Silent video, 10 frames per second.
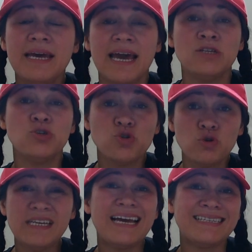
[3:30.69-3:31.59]
and
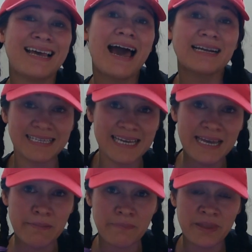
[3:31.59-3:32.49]
Julie attacked
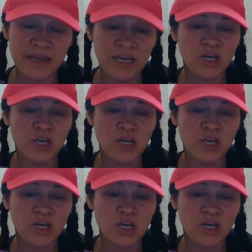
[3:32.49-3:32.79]
him.